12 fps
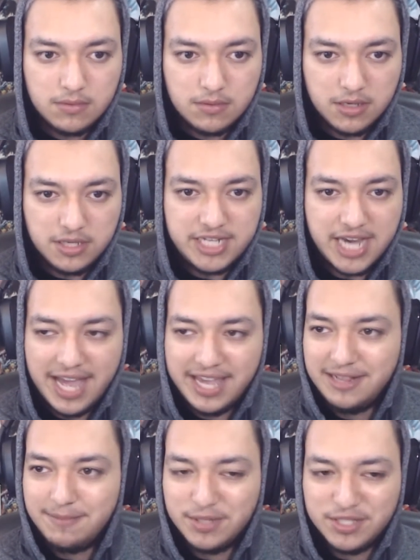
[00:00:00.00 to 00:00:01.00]
A
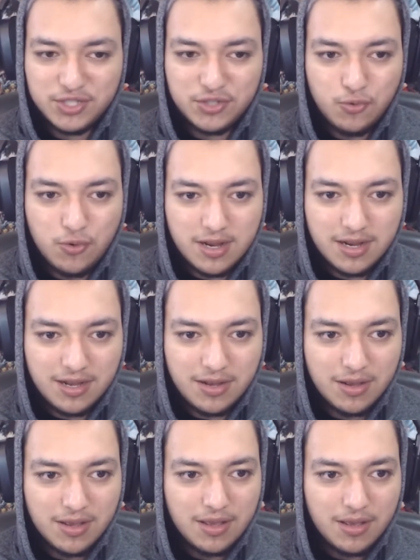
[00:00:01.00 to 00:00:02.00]
giant bazooka?
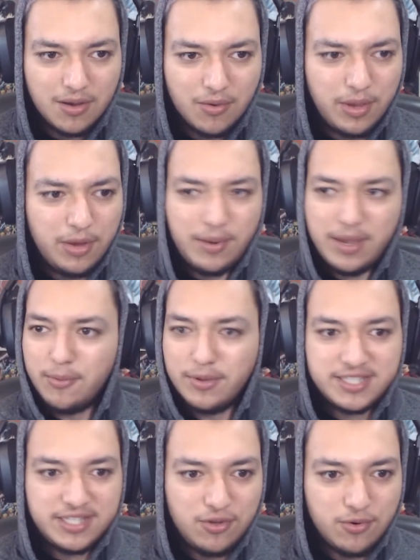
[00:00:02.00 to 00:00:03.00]
Wait,
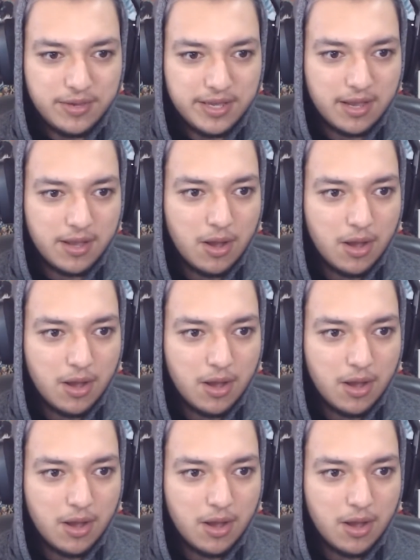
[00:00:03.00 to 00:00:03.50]
what's he doing?